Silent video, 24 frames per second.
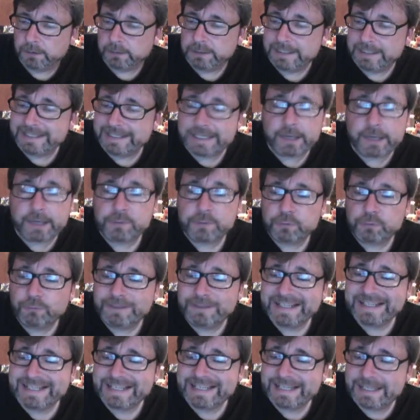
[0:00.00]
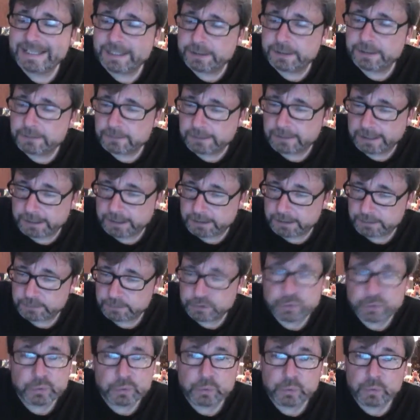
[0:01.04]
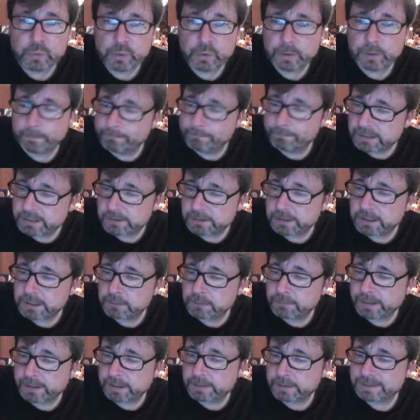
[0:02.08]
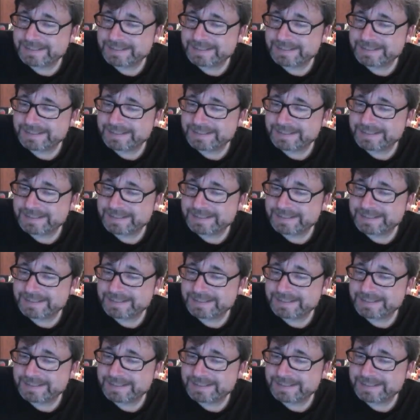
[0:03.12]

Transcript: He kept reiterating to Mary about